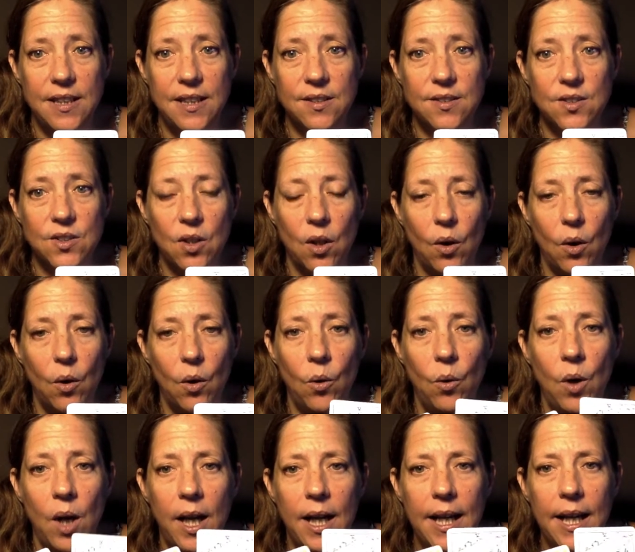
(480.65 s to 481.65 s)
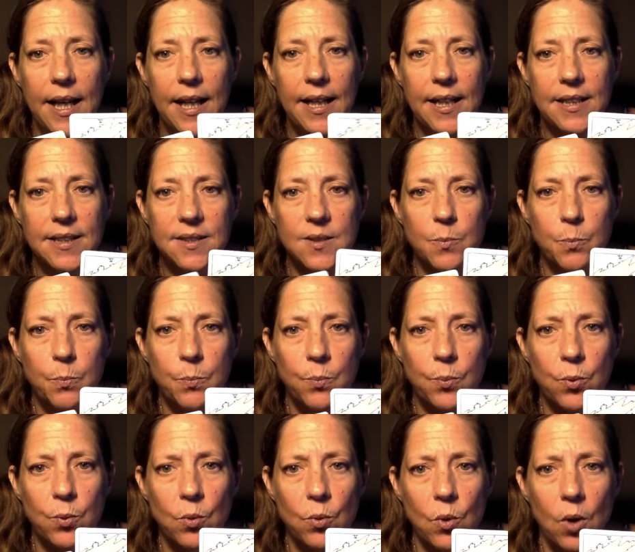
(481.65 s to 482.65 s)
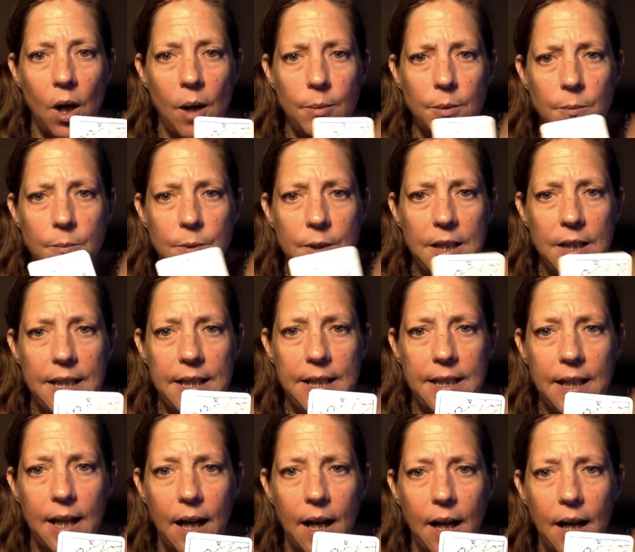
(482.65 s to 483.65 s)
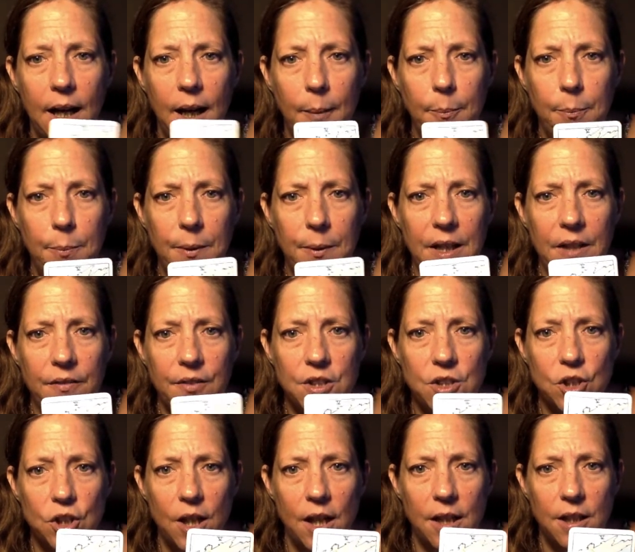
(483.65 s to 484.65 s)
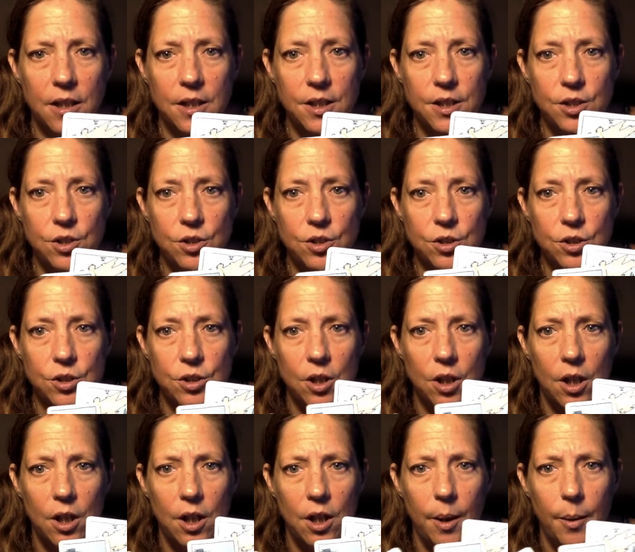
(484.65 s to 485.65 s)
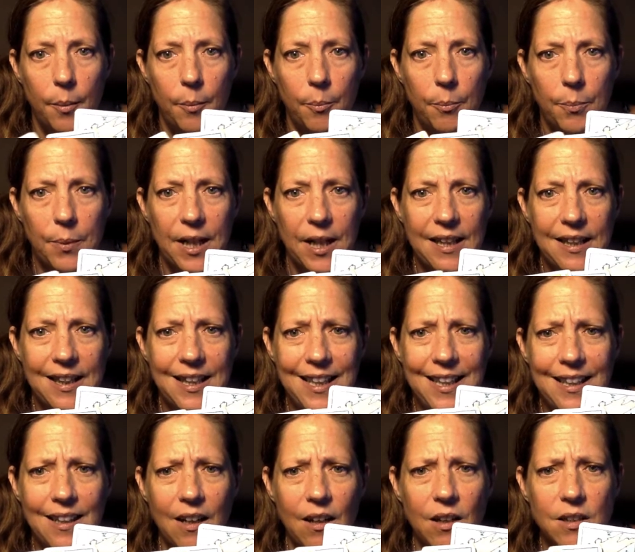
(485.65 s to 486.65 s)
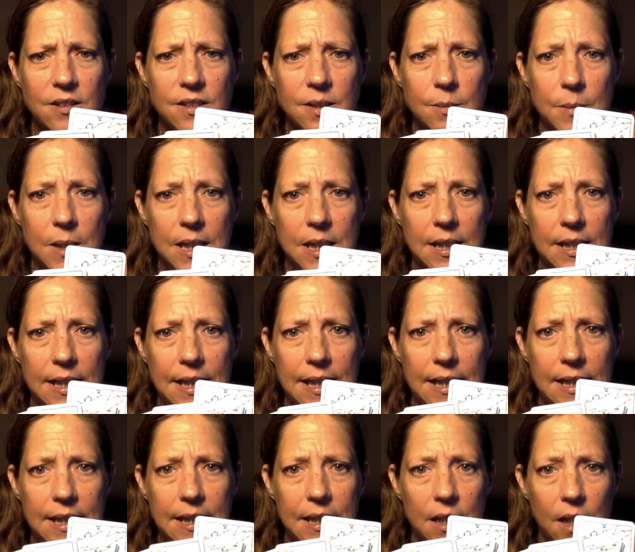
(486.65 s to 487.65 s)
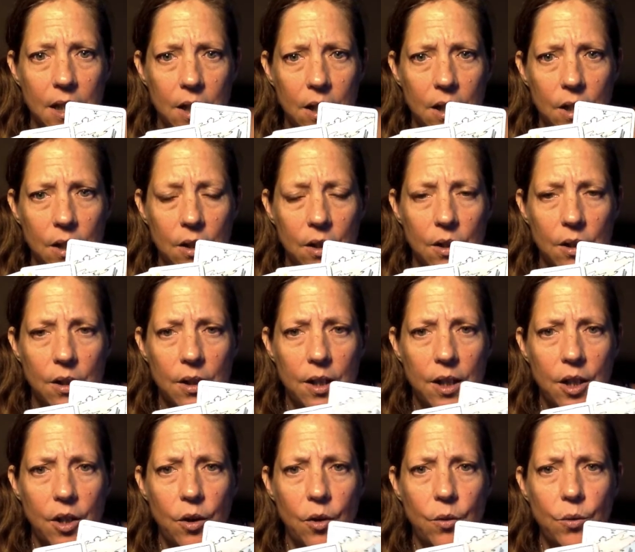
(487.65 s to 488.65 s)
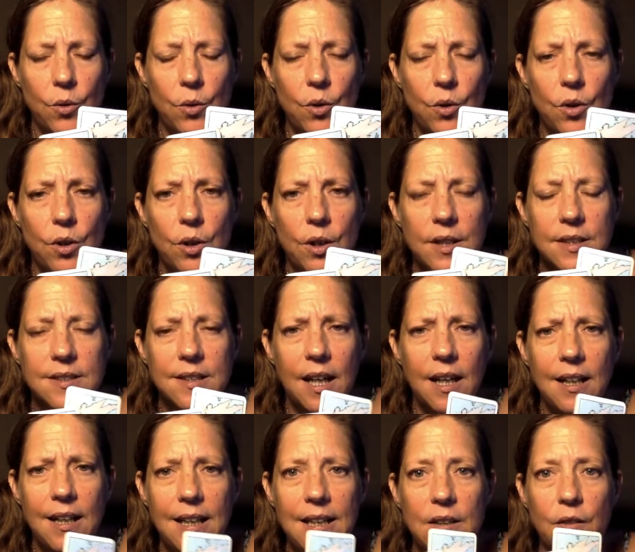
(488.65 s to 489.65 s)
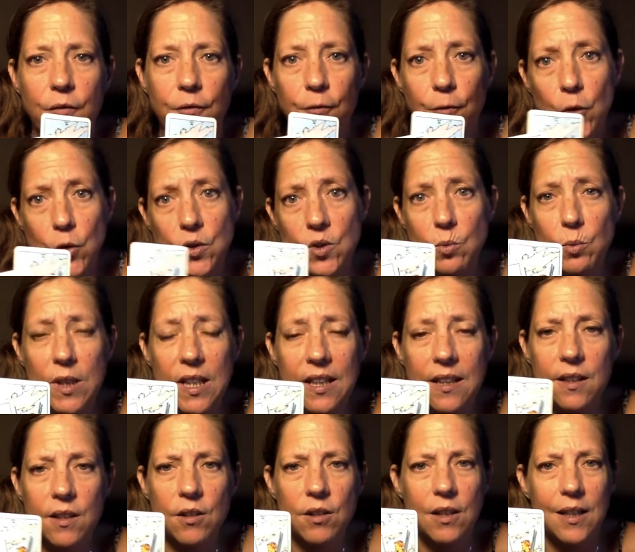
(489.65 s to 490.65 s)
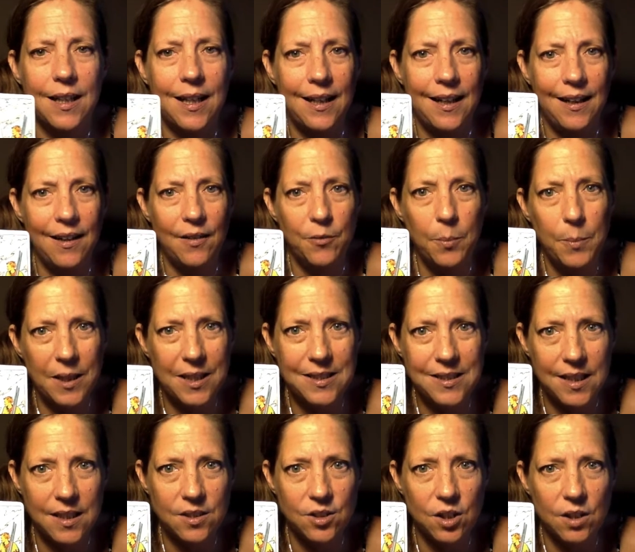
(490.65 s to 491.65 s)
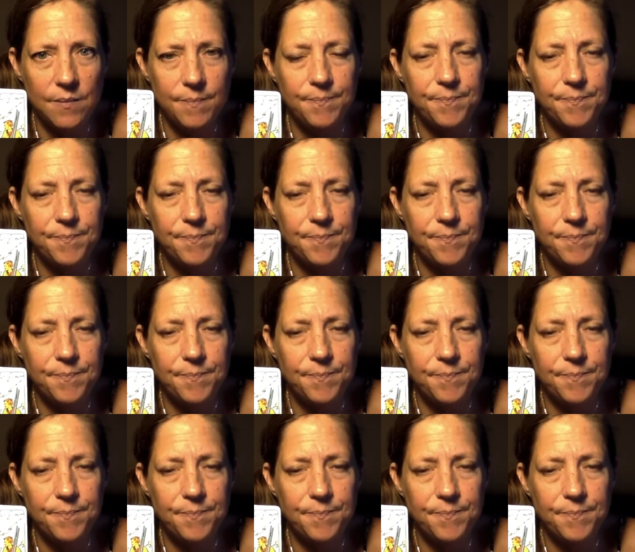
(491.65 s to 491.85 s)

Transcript: So it's probably a bit of a challenge, but I think ultimately, you know, it's kind of like the first week you're going to have a bit of tension.